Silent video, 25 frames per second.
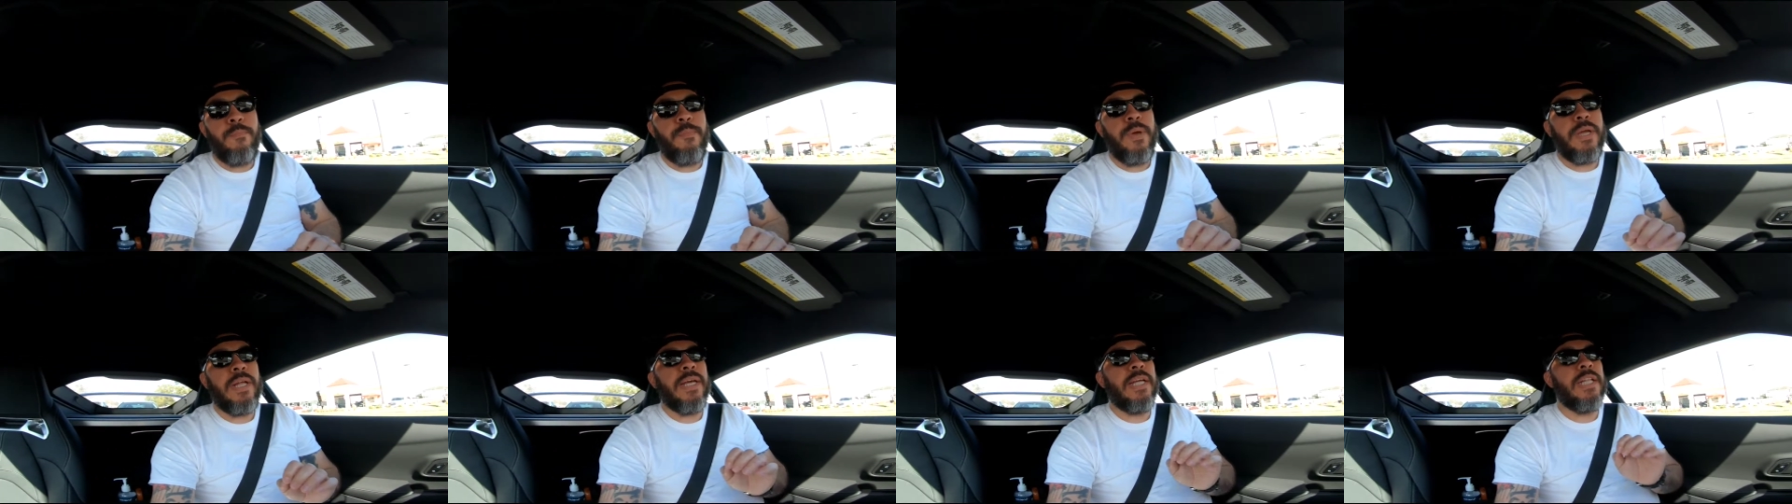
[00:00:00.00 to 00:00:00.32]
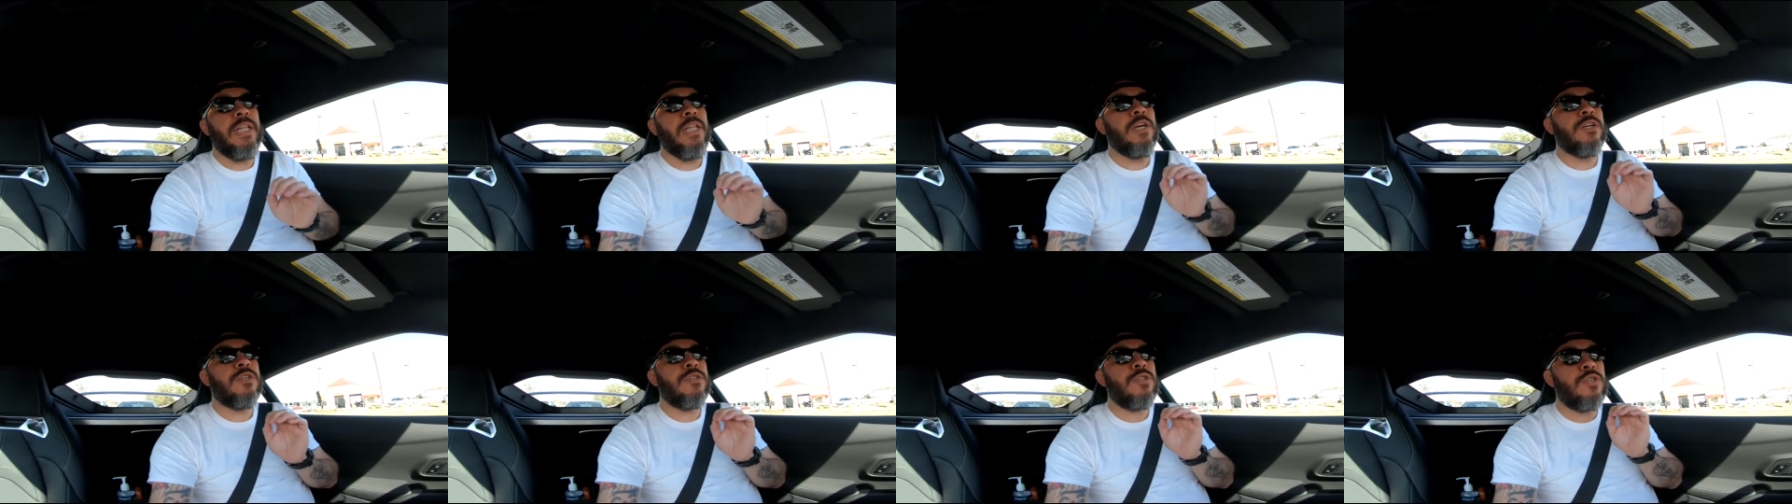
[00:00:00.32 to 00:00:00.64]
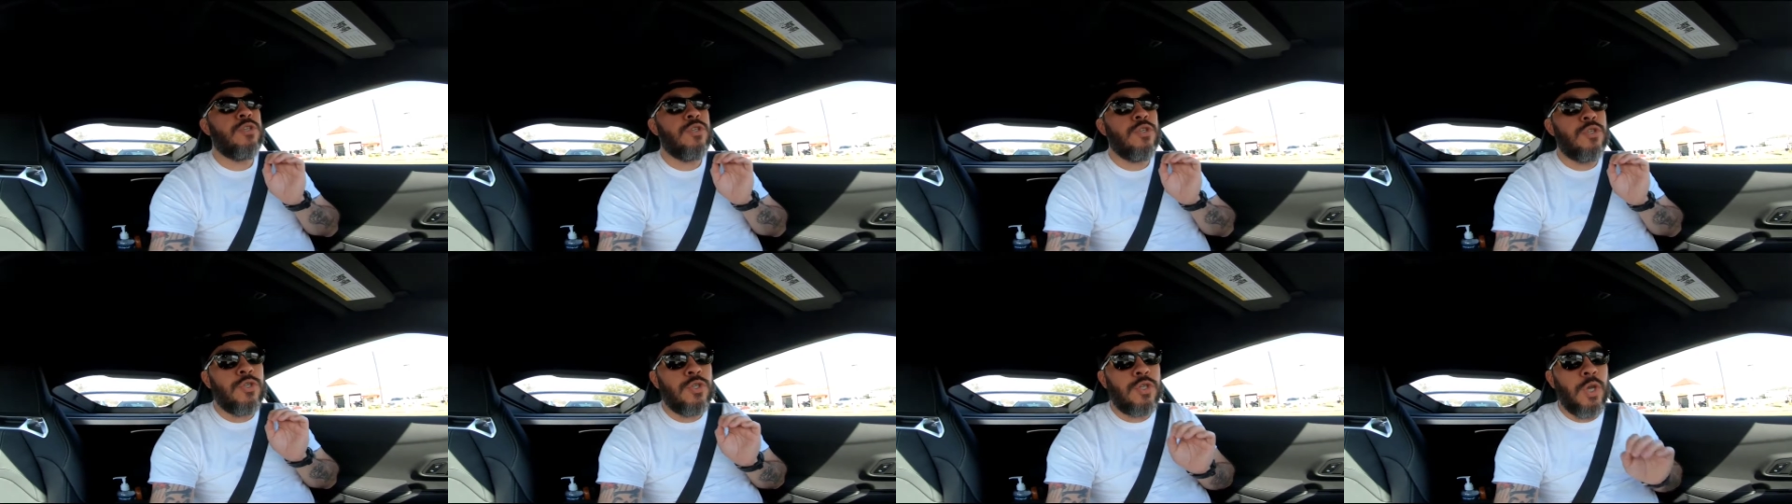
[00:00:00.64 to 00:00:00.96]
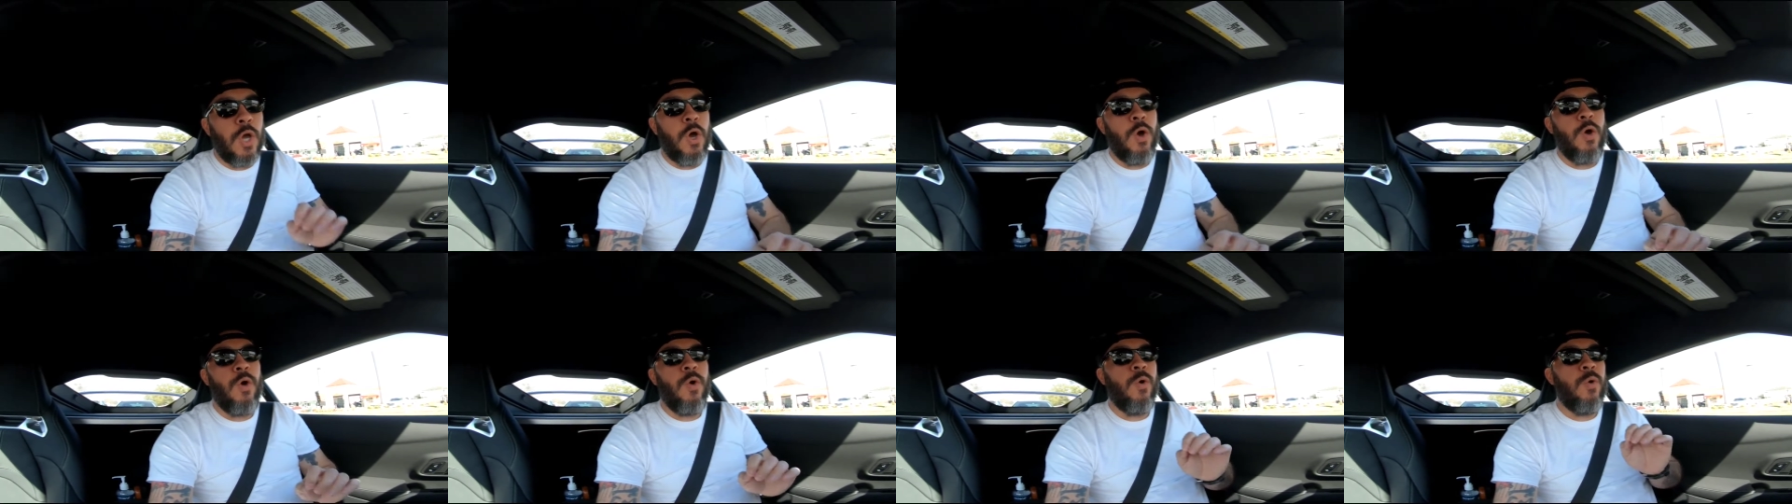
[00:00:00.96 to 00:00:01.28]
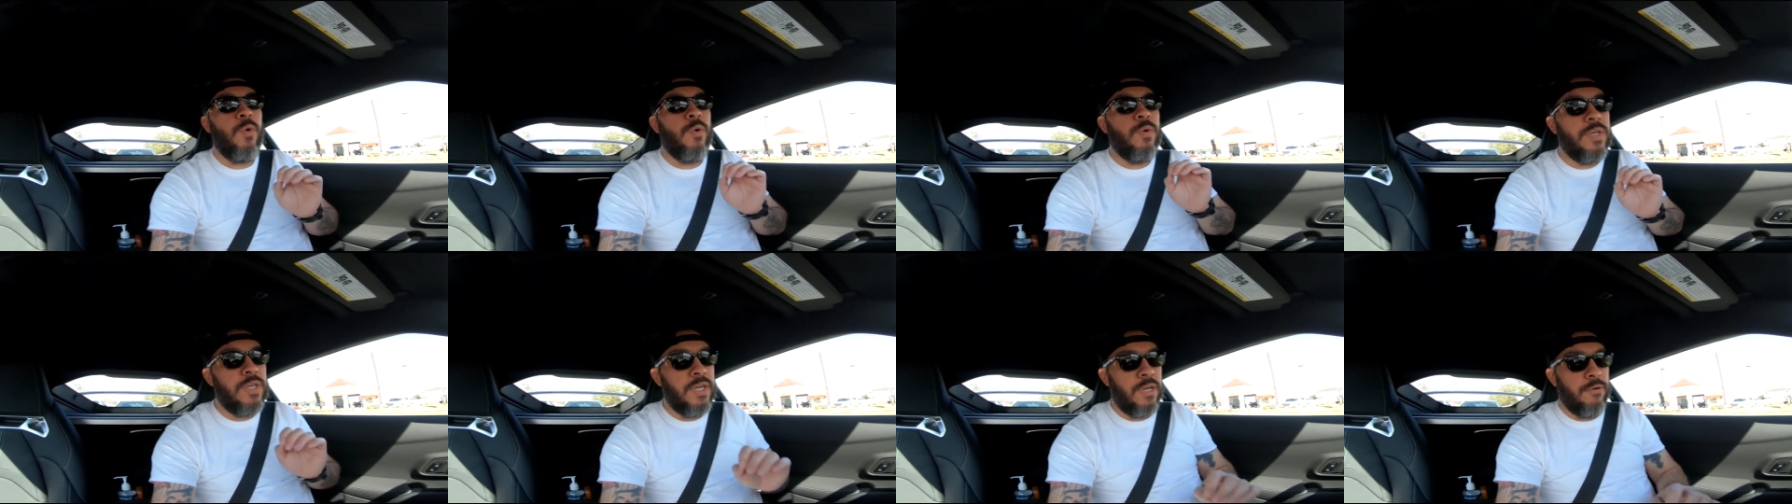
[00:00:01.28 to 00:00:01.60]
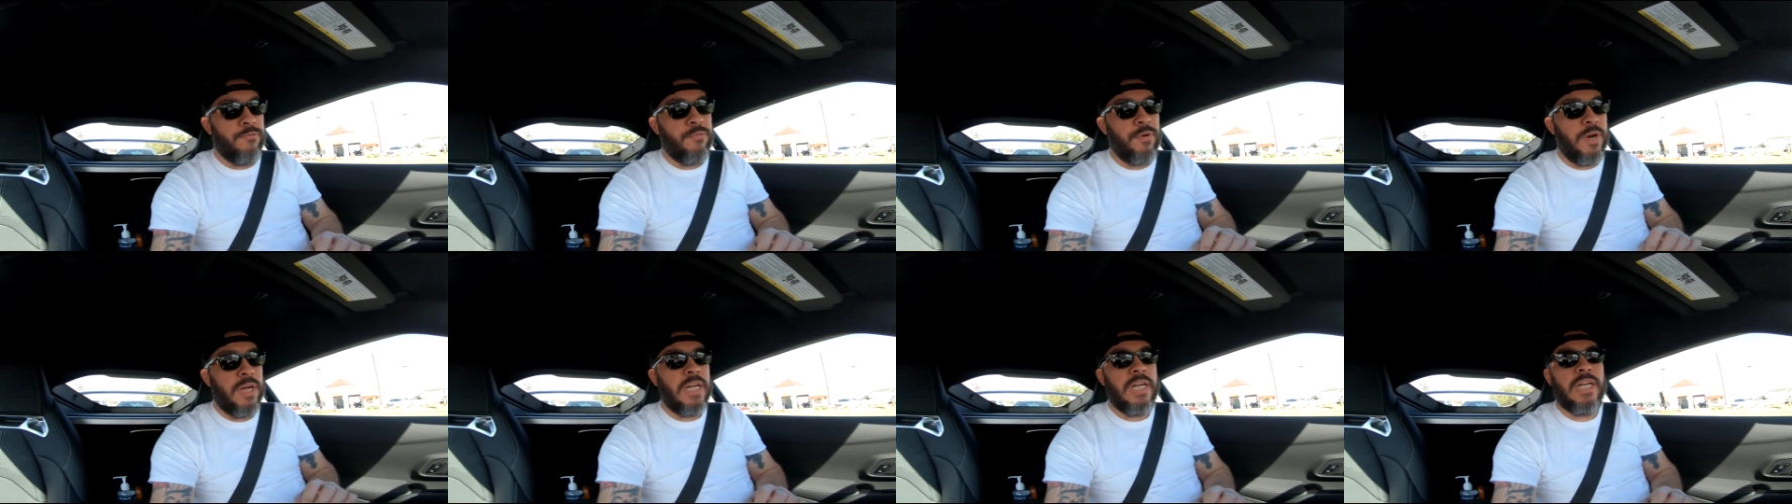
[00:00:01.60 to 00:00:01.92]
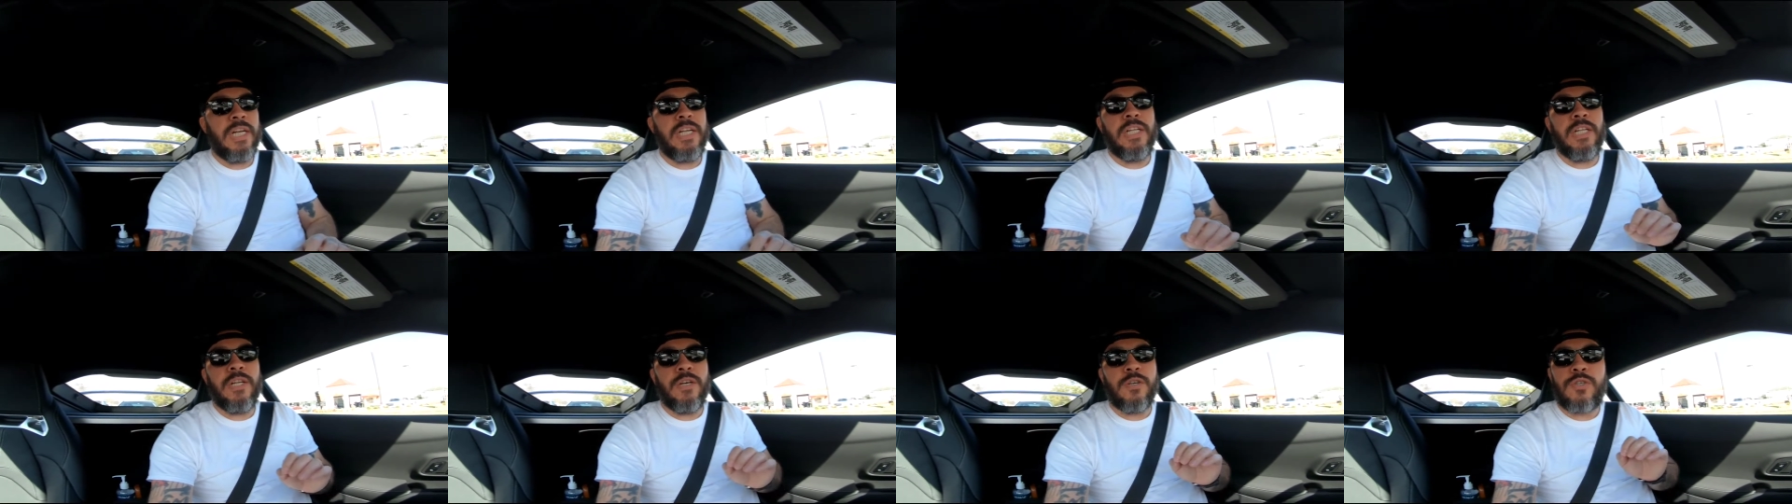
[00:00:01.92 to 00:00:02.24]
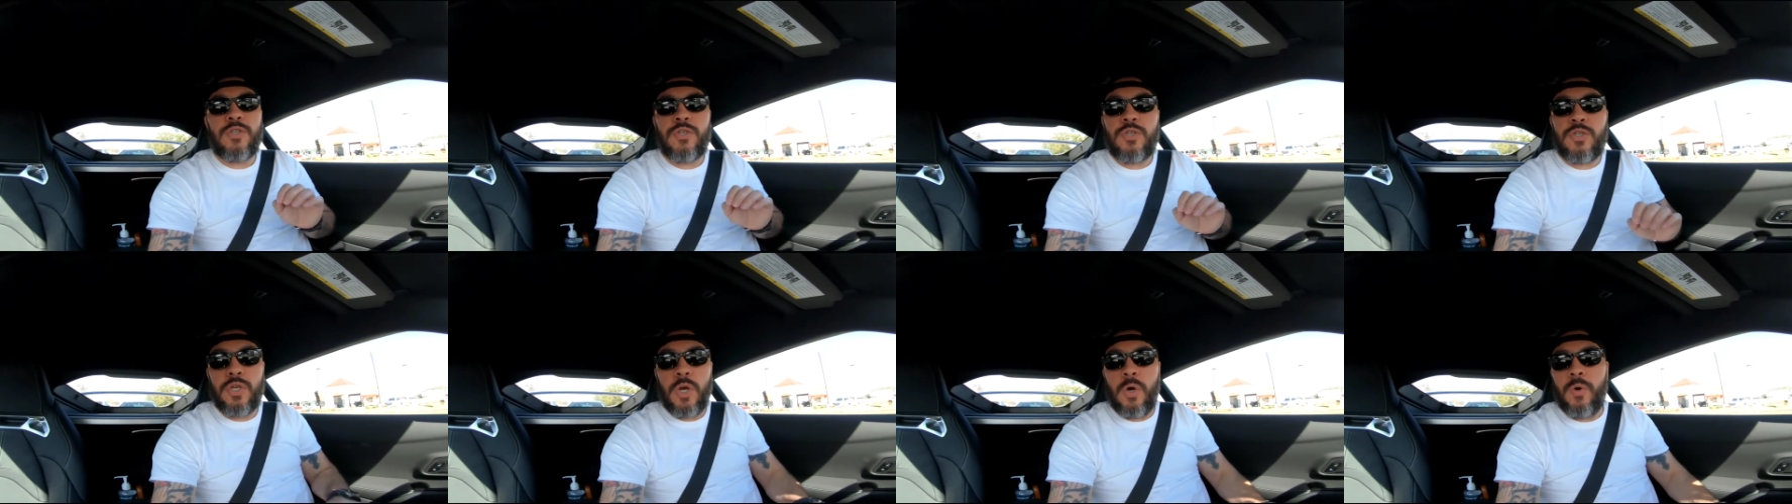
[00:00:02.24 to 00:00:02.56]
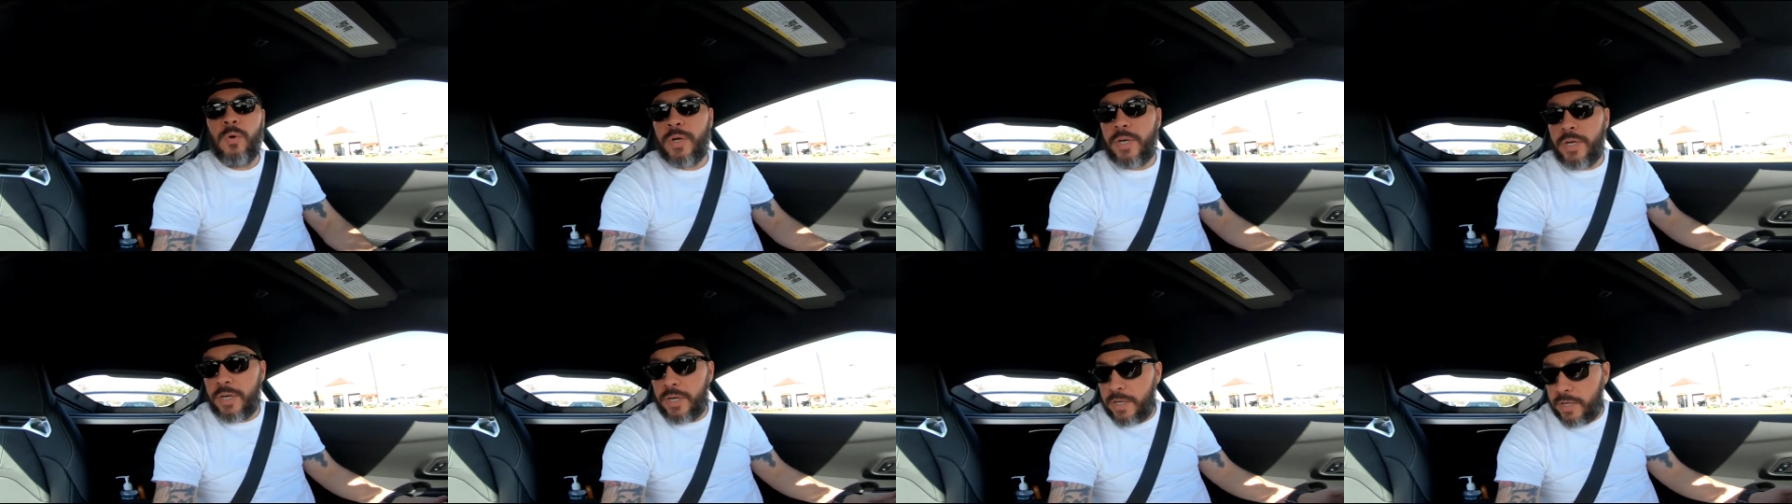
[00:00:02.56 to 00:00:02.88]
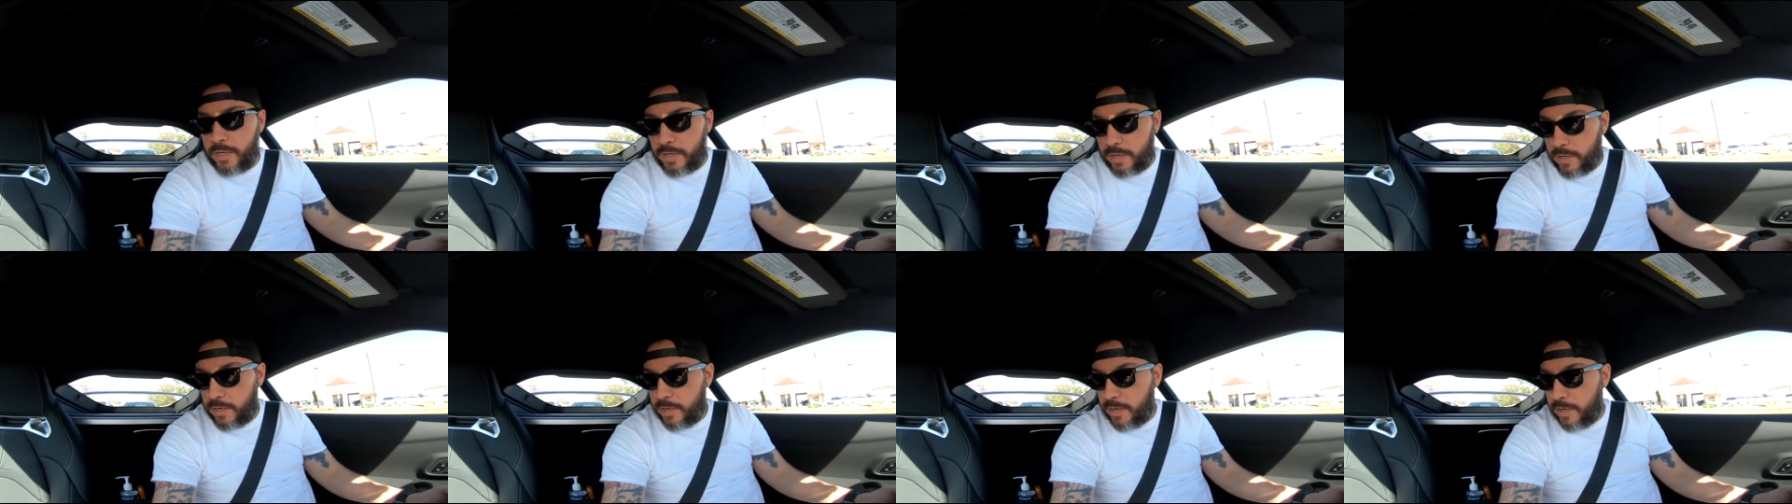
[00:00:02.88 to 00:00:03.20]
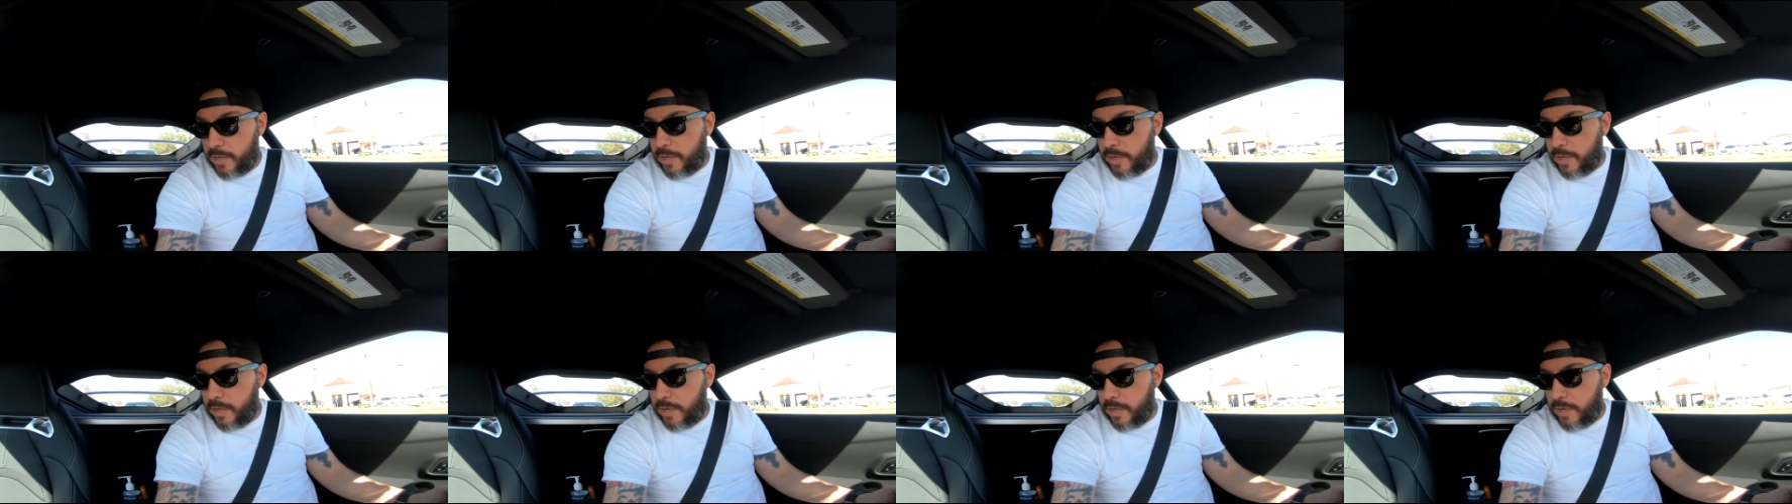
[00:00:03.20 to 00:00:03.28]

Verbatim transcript: It, it looks so different and it looks so good.